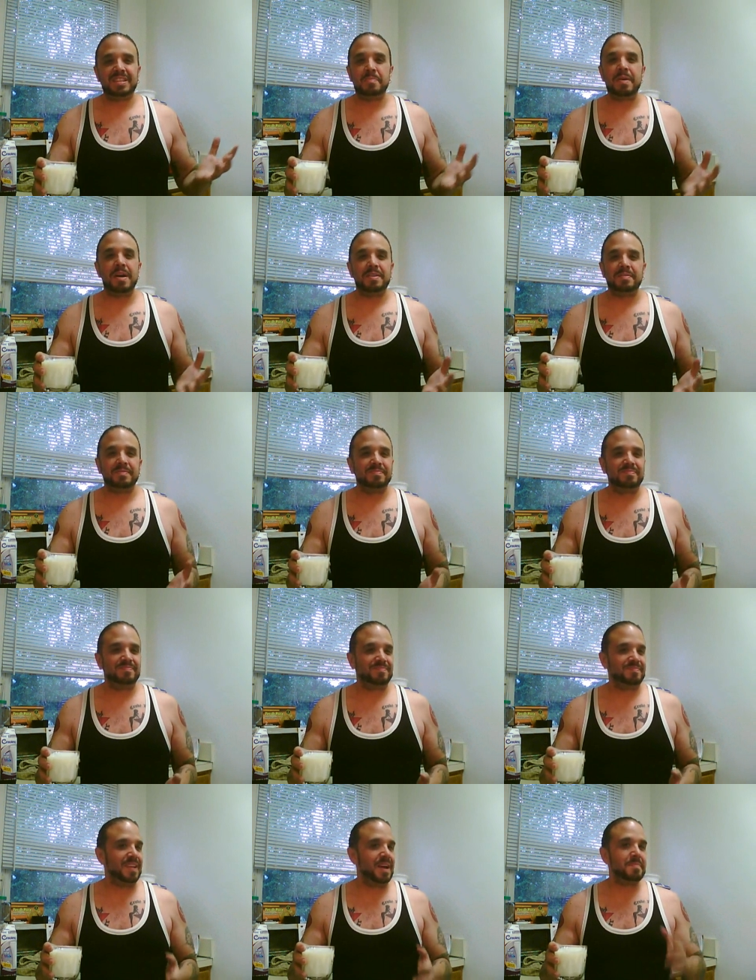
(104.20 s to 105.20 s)
Come on.
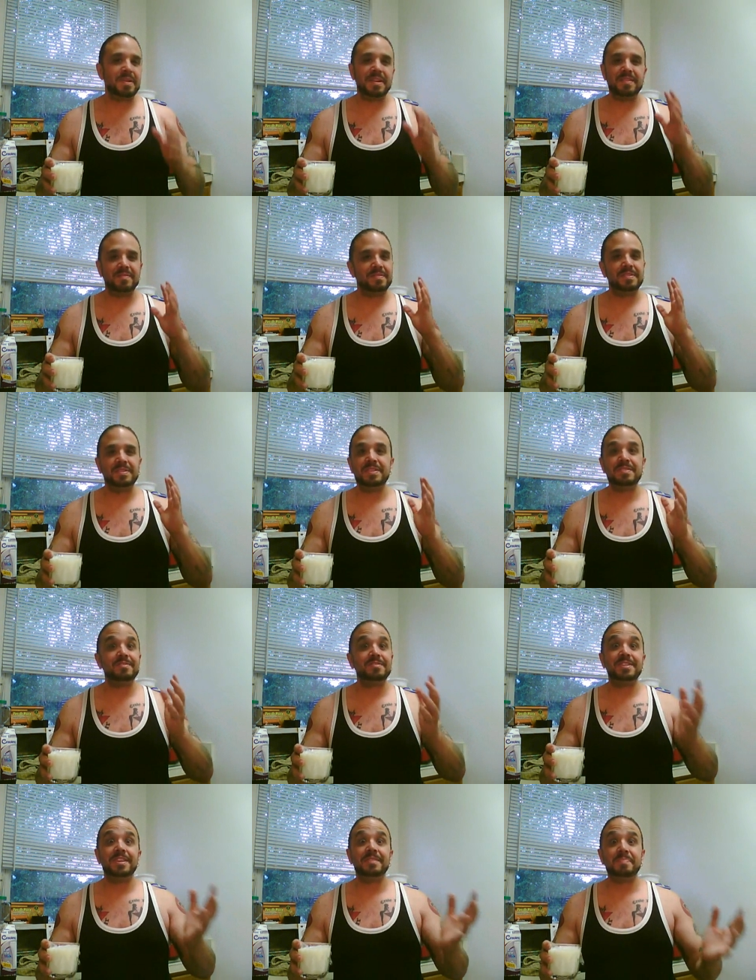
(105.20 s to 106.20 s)
I'm going to...
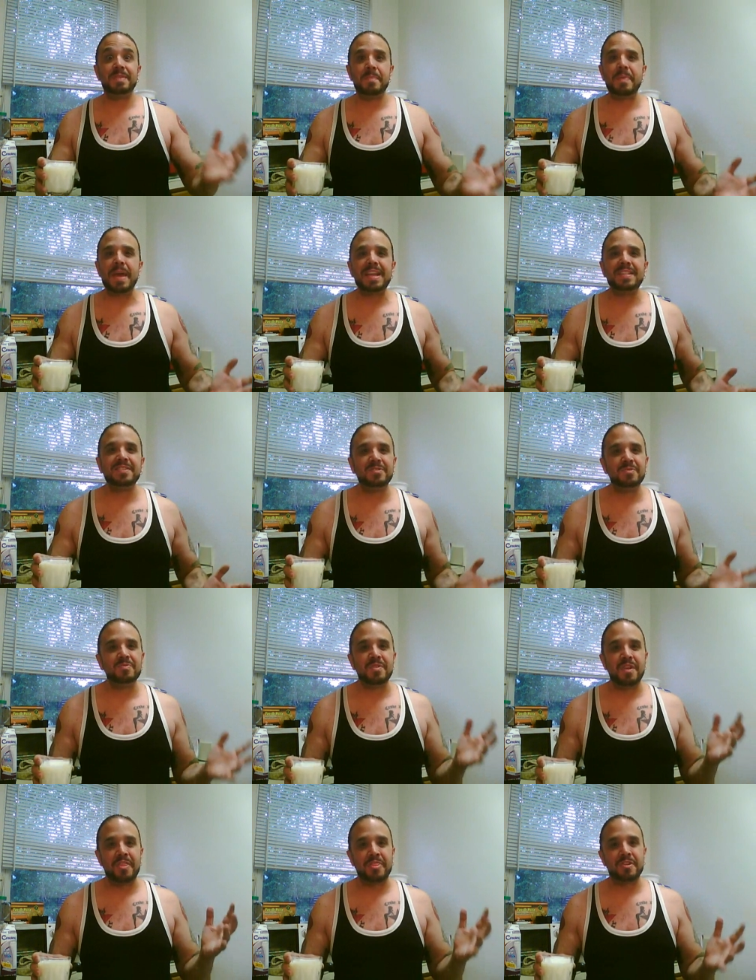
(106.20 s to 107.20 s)
You get paid to
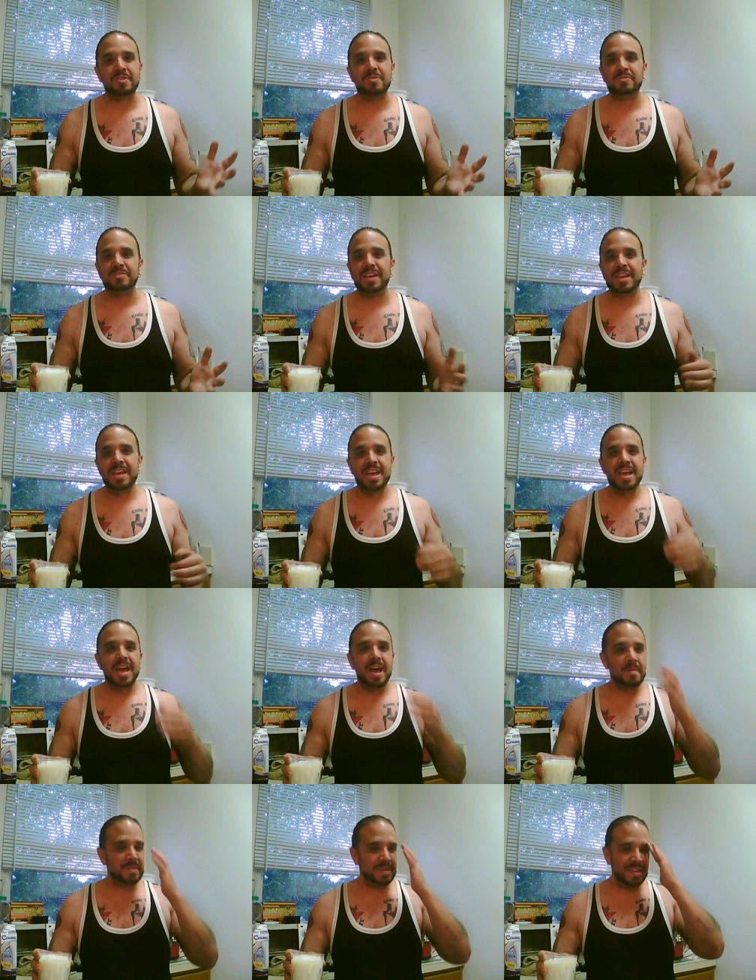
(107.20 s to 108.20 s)
do nothing all day.
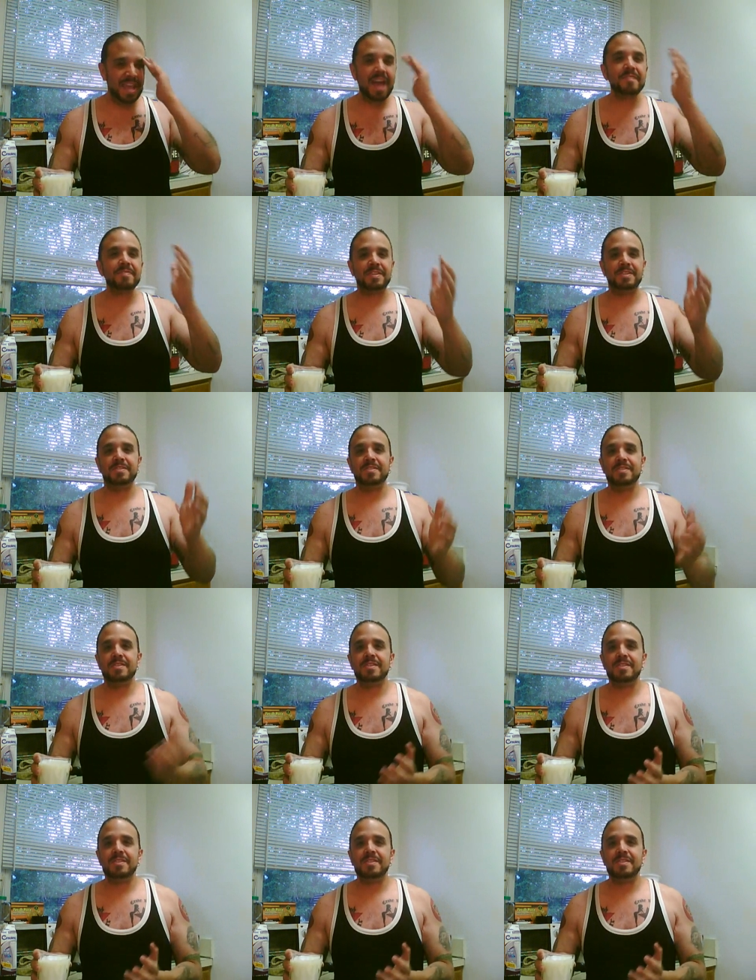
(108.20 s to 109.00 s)
I mean, Kevin,